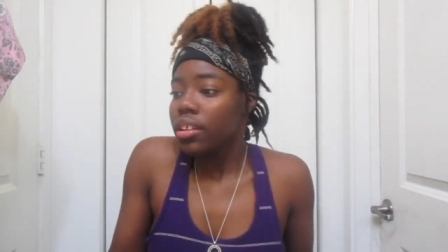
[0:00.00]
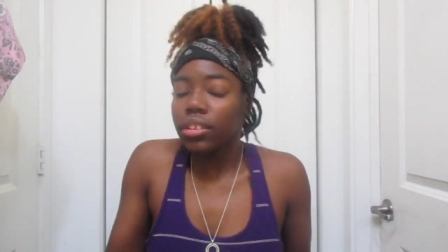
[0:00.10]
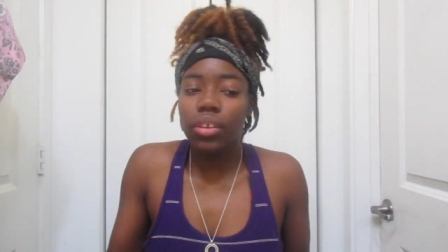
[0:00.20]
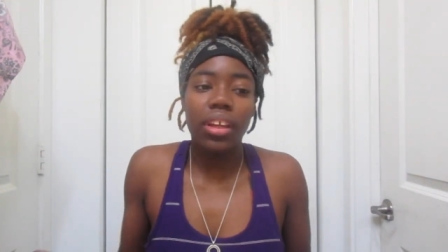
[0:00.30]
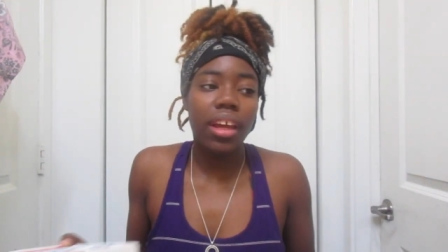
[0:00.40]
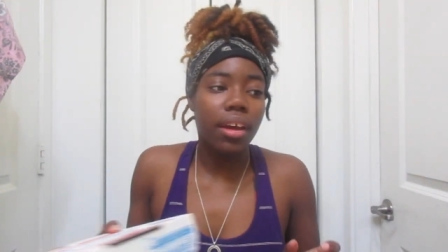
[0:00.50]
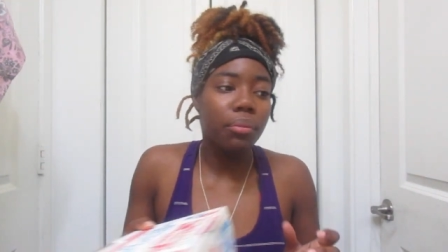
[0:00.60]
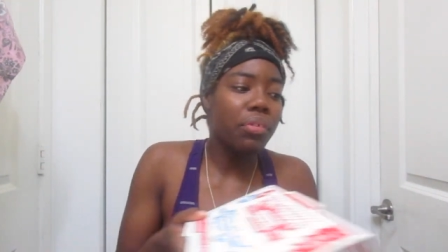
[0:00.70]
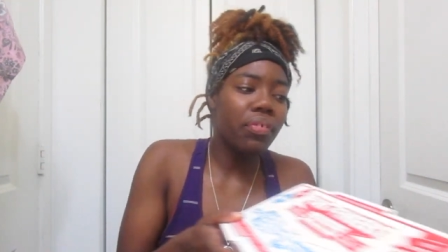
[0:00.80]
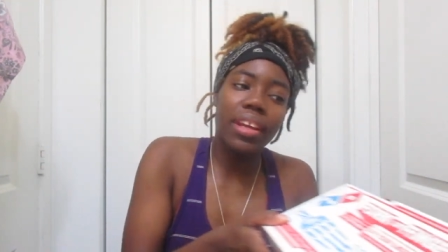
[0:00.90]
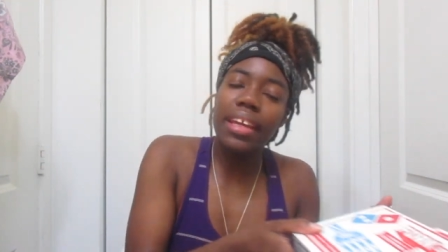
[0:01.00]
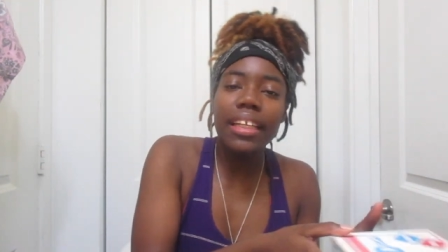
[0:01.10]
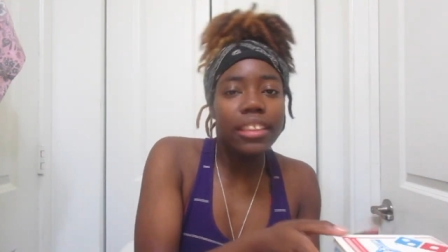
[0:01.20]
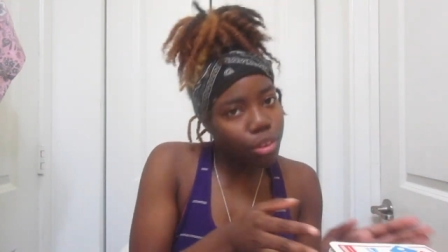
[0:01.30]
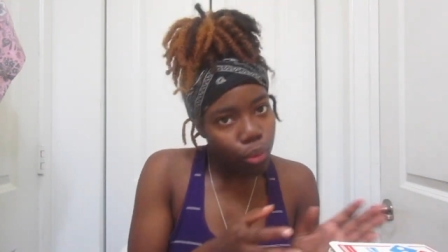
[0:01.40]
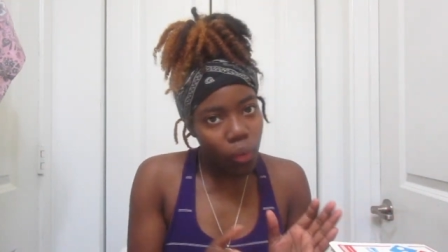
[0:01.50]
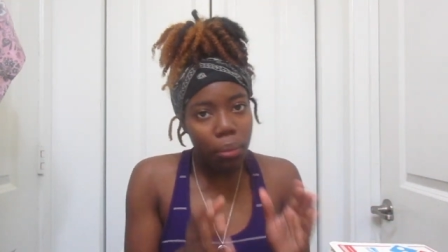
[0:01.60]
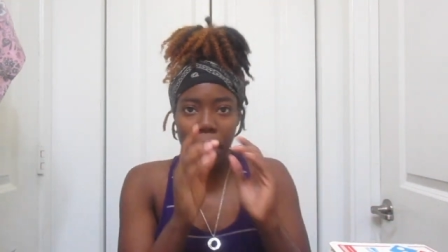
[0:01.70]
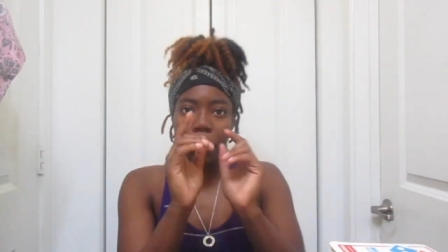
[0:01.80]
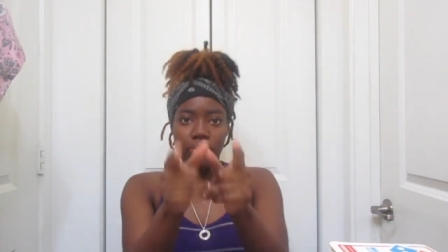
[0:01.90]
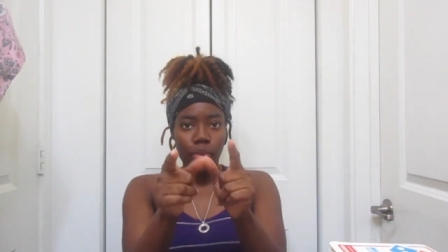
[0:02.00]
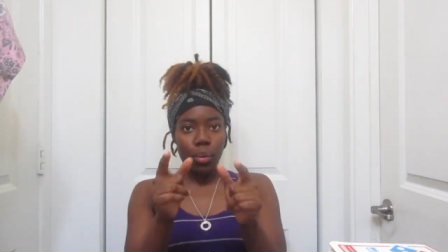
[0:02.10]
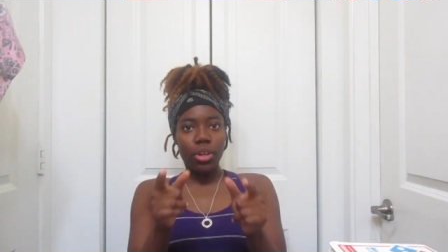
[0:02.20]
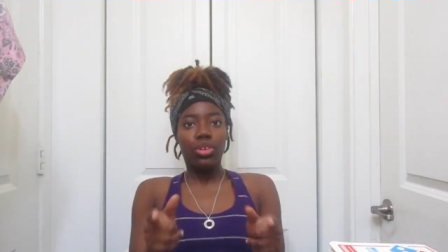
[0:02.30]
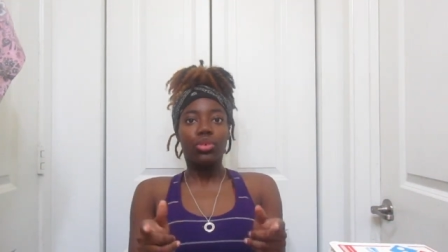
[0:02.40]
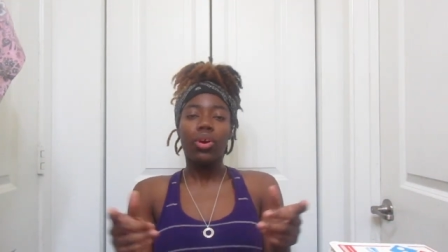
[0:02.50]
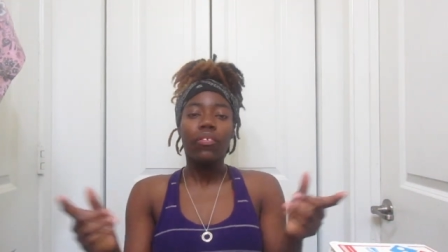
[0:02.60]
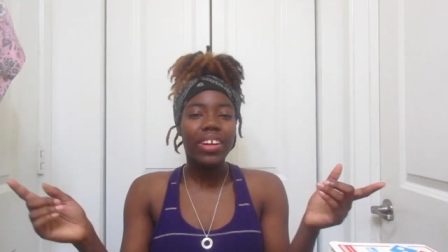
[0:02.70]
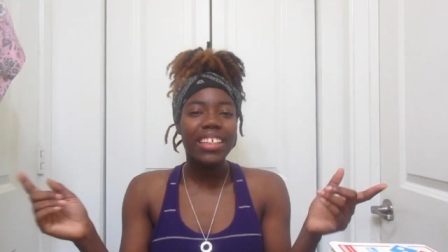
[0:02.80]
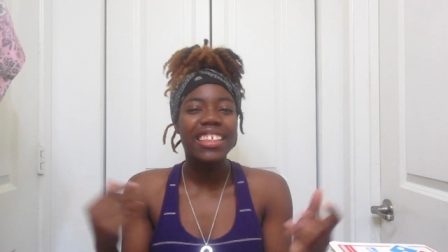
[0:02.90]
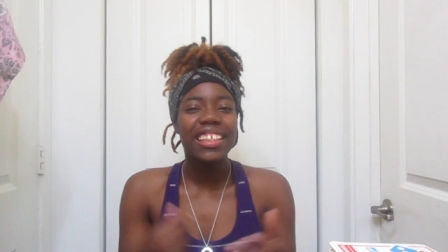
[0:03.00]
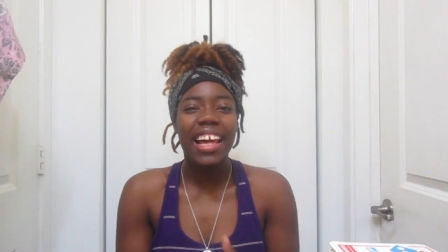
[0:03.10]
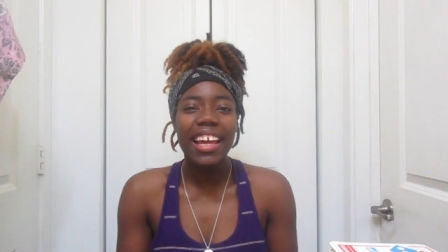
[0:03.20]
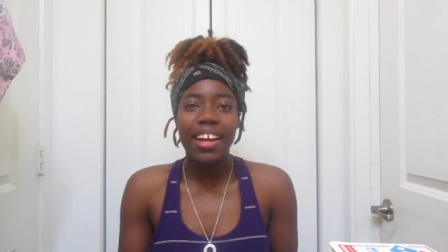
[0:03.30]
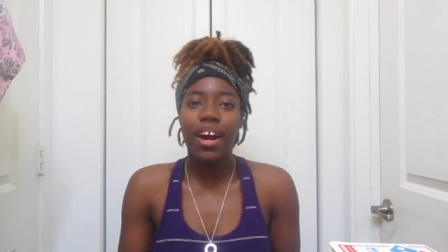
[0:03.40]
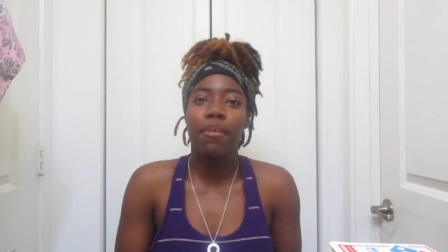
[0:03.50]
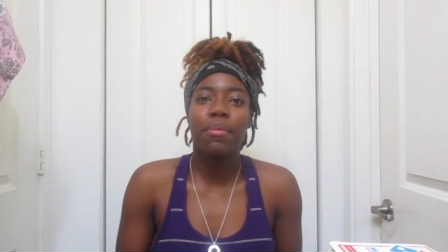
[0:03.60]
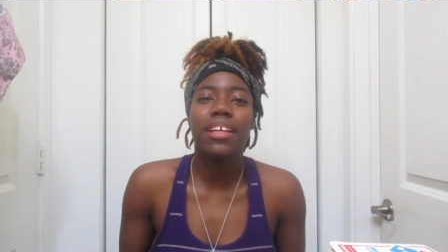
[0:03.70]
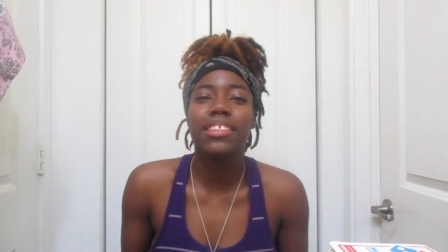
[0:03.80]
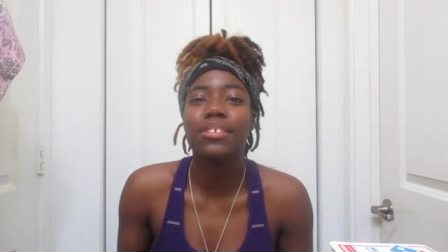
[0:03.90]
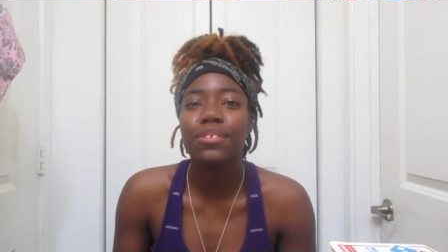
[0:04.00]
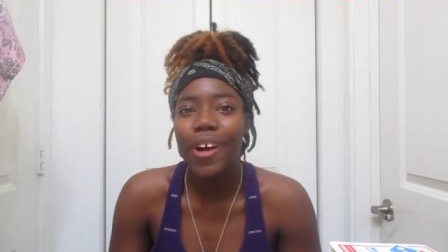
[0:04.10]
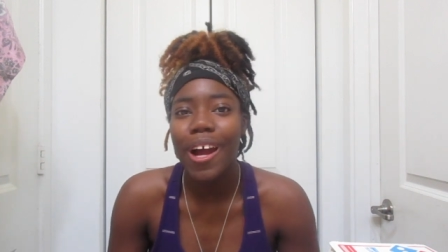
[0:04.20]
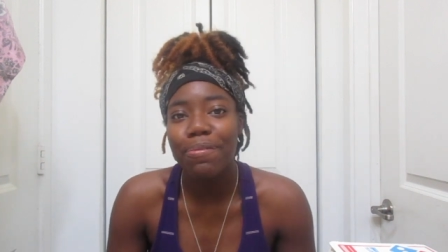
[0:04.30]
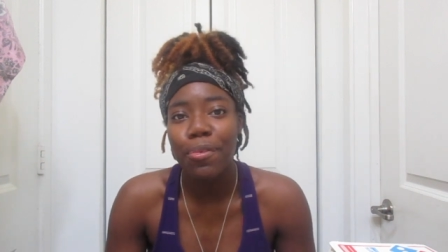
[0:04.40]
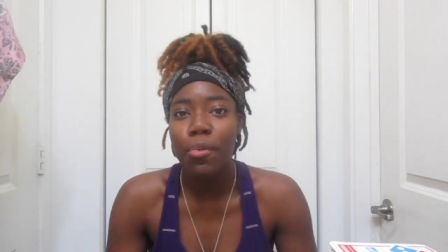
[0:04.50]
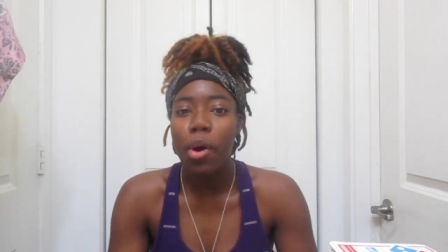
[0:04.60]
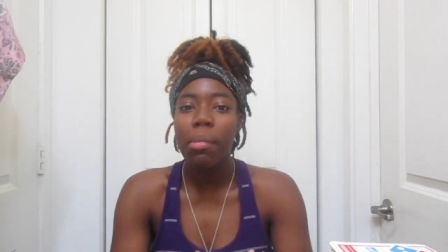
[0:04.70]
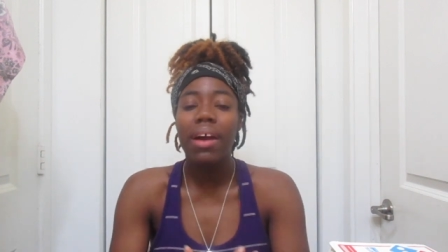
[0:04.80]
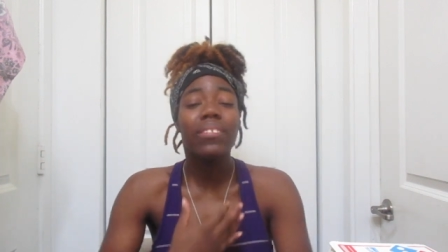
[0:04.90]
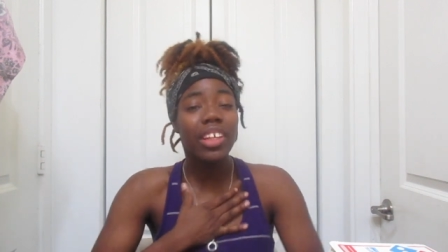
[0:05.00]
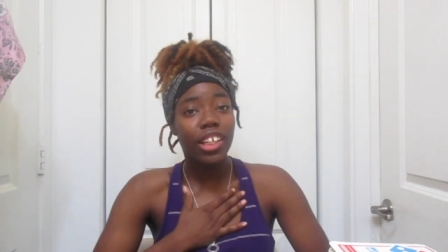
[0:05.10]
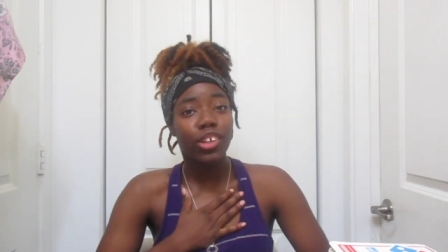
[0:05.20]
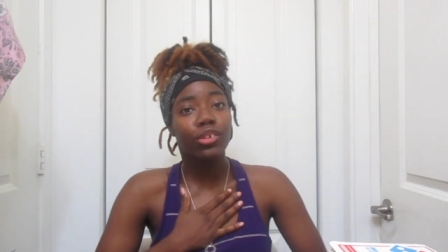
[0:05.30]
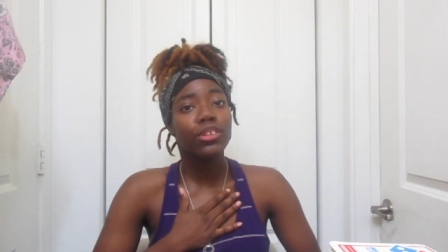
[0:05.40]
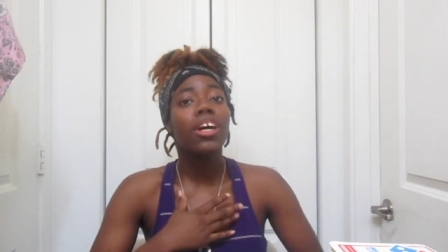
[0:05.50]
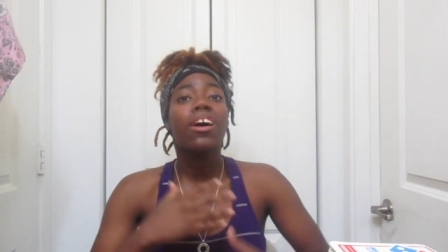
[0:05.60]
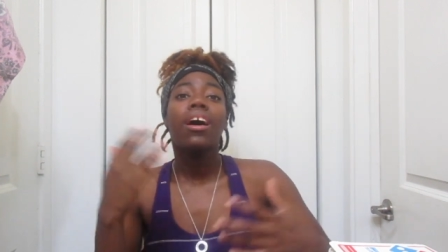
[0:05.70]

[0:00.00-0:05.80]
So yeah, we finna get into it. But before we do, don't forget to like, comment, and subscribe for more of my videos.